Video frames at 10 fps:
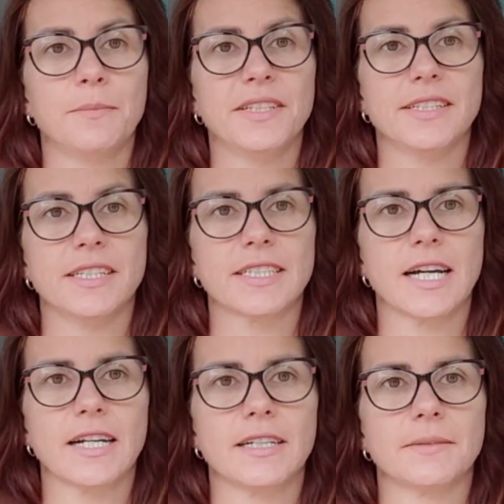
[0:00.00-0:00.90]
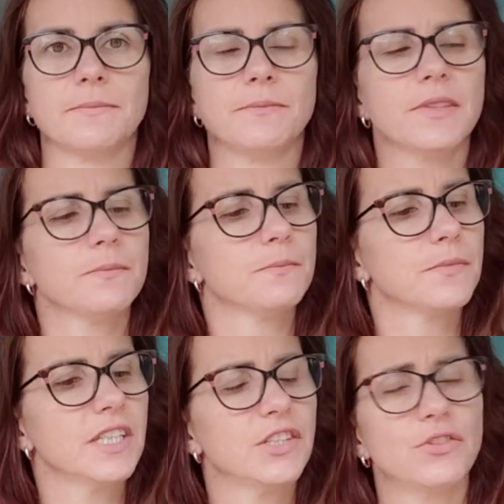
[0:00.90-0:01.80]
business card.
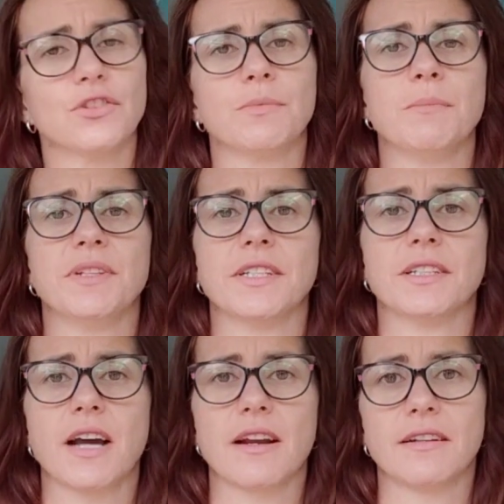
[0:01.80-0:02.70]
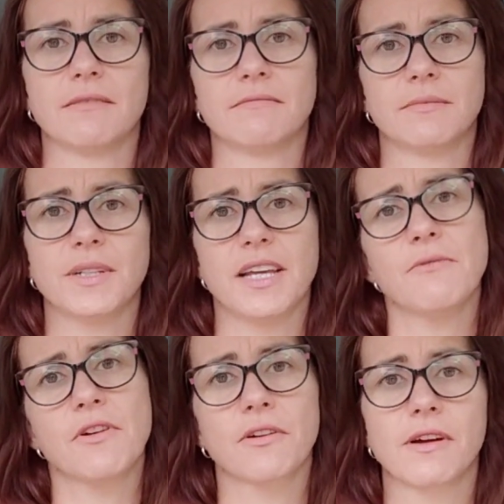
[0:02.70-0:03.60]
It should be business card, but
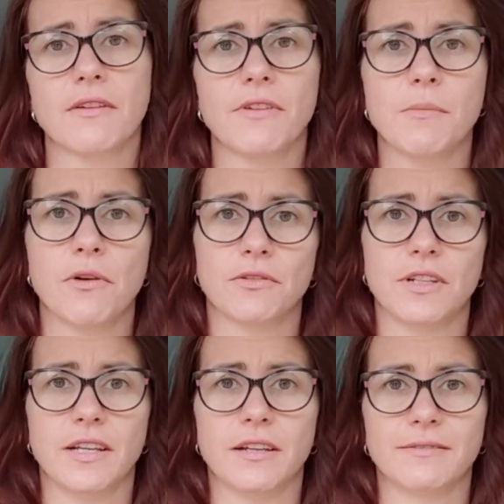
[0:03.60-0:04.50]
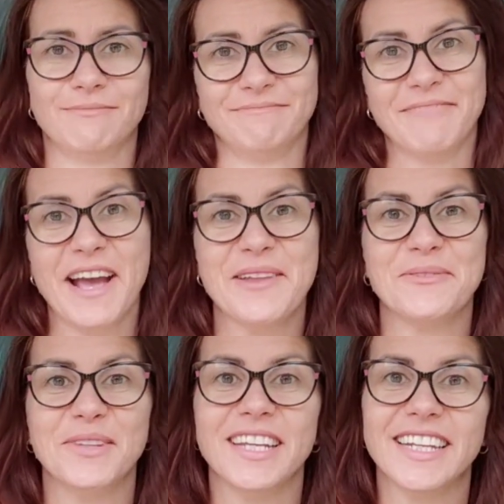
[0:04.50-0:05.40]
I work remotely. I
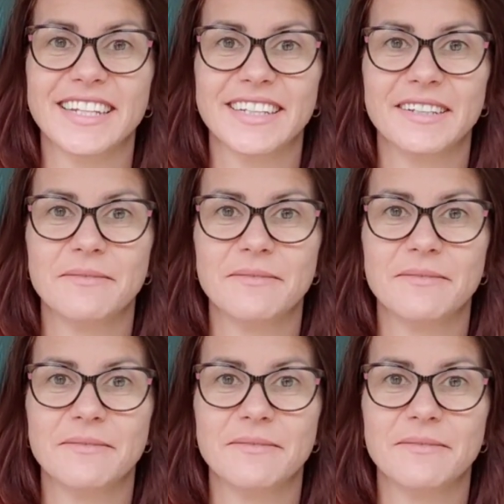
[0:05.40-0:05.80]
don't need it.